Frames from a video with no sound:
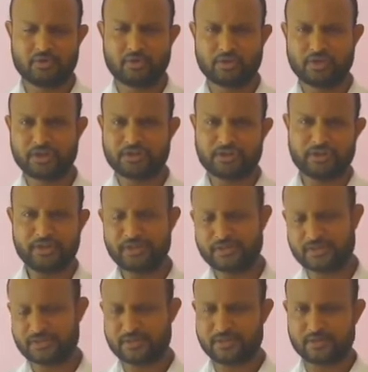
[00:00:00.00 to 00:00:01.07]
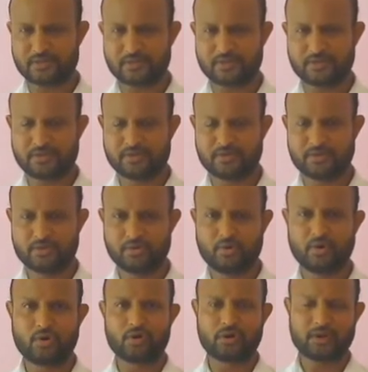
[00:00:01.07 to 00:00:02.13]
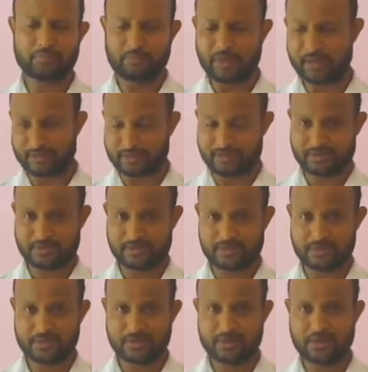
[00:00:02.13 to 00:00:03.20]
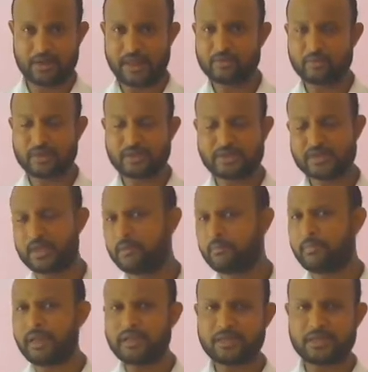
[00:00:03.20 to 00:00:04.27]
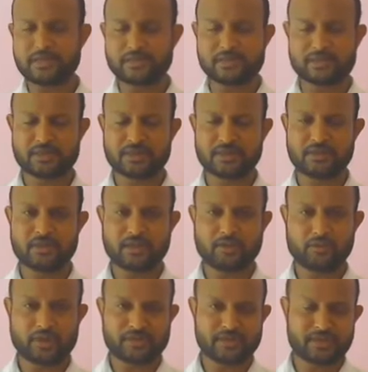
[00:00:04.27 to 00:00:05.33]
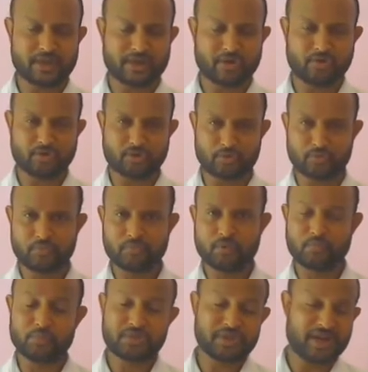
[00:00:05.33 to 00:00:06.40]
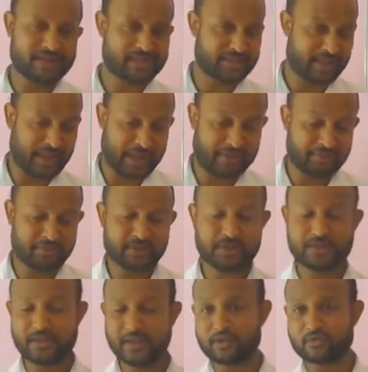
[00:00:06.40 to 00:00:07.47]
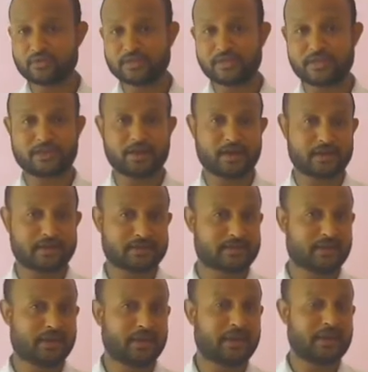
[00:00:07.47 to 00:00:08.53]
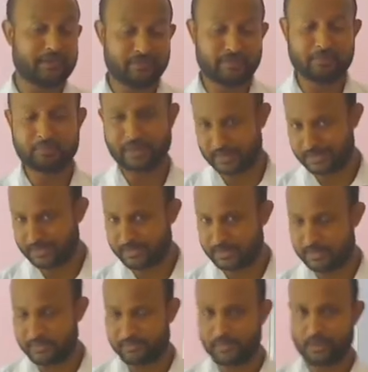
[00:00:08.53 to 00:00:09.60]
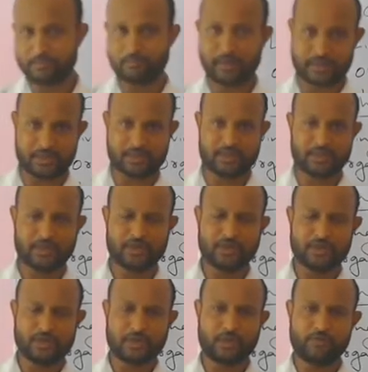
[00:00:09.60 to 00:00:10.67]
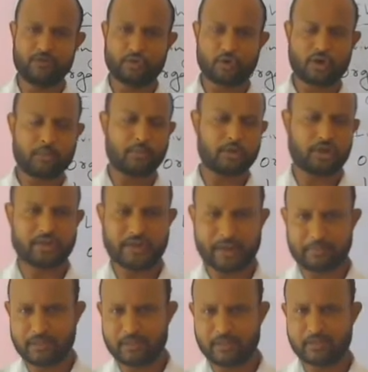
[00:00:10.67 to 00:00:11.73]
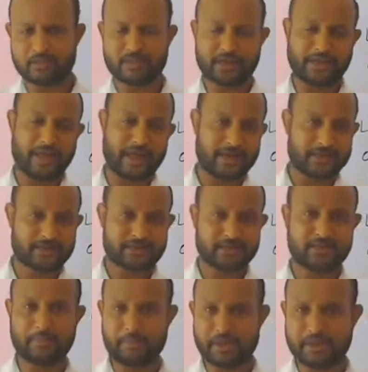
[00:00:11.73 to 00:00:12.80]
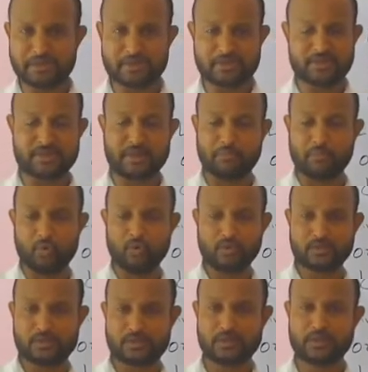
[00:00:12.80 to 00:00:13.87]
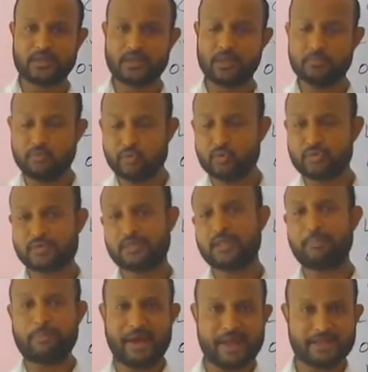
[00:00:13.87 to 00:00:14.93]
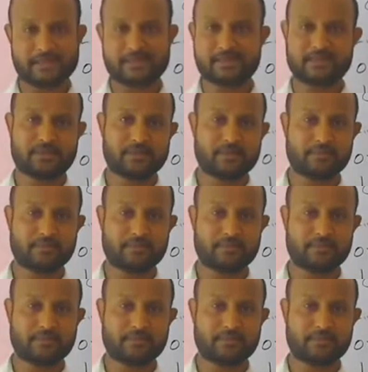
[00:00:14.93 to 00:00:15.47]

the trees, or the plants. Likewise, many things that you can see around you which has life, they are considered as living beings. But if you talk about the table, the desks, the benches, the boards, the books, the pens,